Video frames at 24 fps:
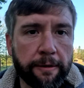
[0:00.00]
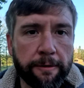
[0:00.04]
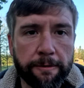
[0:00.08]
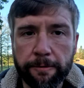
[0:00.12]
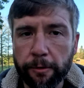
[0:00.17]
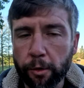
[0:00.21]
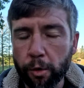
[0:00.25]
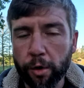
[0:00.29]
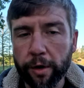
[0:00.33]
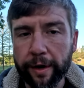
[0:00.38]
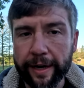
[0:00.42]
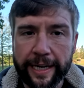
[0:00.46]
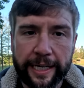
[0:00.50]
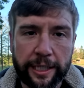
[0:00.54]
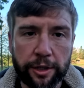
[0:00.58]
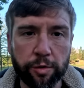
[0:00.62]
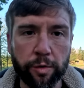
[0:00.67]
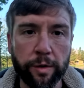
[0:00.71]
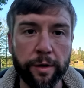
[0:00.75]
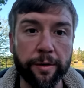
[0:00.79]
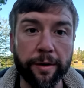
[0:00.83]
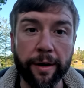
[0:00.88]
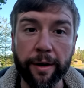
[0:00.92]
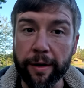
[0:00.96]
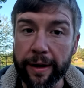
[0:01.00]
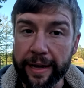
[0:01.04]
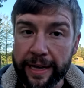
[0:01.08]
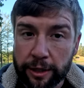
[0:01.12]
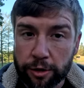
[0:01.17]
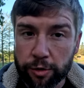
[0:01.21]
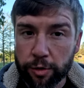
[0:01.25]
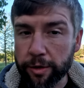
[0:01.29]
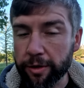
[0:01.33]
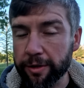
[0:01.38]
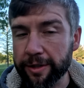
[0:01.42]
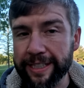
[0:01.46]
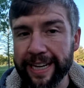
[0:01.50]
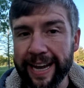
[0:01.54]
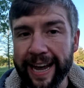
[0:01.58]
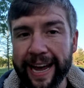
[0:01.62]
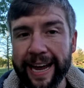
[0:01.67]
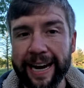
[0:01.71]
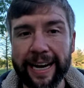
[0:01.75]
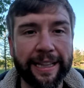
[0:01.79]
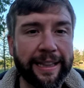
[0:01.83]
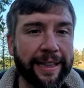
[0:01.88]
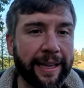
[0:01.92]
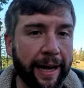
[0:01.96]
for Israel. Now, Israel has
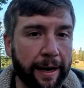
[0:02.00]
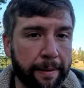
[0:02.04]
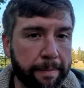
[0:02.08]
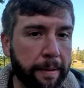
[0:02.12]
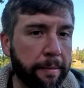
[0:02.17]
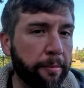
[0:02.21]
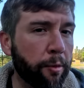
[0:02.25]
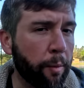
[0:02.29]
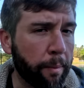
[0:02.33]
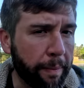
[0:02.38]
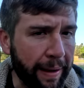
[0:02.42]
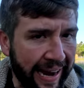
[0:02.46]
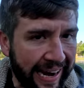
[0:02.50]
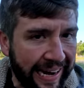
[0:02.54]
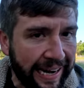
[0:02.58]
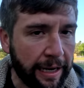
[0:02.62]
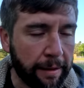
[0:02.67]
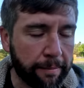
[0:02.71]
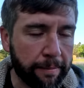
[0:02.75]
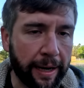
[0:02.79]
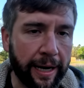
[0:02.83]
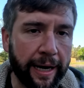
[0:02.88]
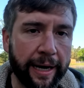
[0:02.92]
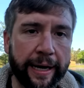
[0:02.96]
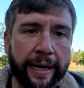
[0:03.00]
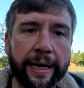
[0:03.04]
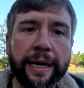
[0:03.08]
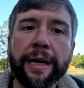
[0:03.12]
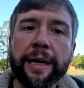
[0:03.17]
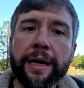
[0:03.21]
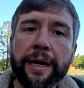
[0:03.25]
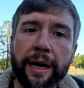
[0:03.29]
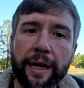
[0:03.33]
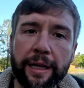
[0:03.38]
had a lot of people panic buying,